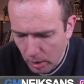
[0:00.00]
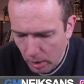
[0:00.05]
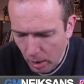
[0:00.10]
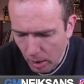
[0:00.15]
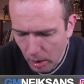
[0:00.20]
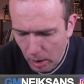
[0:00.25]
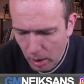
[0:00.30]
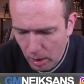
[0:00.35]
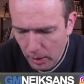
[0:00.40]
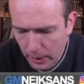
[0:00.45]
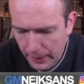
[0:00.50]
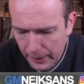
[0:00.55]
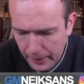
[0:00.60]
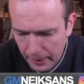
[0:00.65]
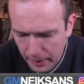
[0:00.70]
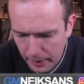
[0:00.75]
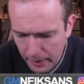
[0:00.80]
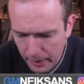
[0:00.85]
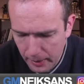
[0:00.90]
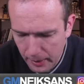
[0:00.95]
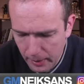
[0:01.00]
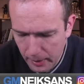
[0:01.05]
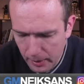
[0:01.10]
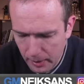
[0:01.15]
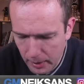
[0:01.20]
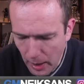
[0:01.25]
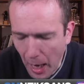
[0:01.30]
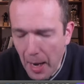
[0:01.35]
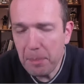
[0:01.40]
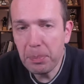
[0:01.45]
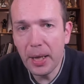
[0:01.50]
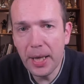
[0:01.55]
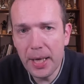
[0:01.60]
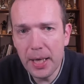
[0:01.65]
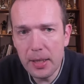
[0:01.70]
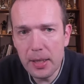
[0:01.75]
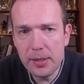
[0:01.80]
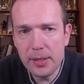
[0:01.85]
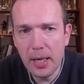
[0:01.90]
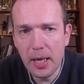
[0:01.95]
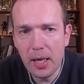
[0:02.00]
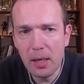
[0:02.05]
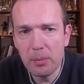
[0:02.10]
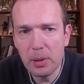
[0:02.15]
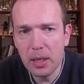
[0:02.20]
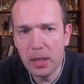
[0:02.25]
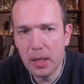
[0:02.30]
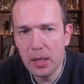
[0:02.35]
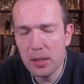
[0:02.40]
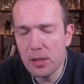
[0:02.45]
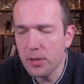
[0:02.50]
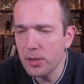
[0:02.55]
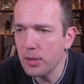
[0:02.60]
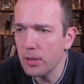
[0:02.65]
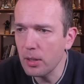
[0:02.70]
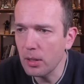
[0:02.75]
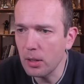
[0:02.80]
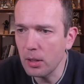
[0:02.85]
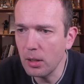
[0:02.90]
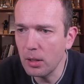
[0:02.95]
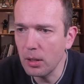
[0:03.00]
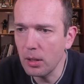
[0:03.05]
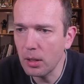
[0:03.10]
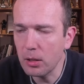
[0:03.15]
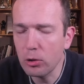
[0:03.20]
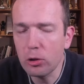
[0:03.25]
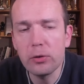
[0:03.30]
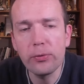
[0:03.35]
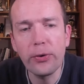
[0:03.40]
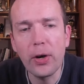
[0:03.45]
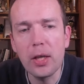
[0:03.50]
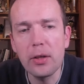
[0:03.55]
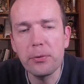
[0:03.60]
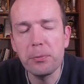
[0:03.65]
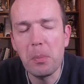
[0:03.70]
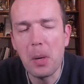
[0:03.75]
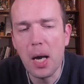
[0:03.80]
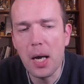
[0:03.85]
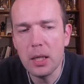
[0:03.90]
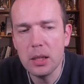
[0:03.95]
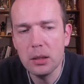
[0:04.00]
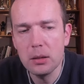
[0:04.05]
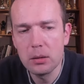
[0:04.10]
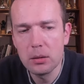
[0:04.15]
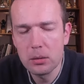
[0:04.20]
I play this game against a good friend of mine,